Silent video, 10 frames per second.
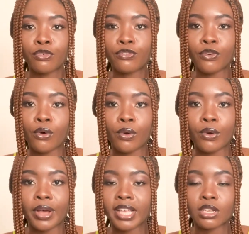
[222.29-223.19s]

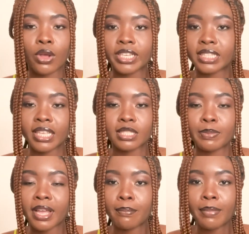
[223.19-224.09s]
for as long as things
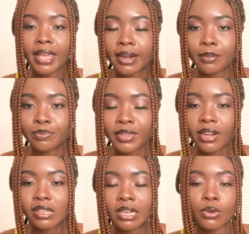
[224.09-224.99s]
become better. And
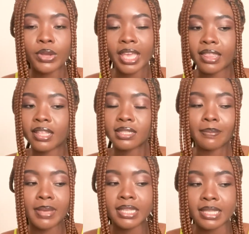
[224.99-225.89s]
I was like, okay, that's
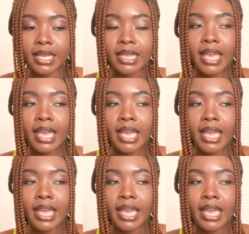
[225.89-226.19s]
amazing.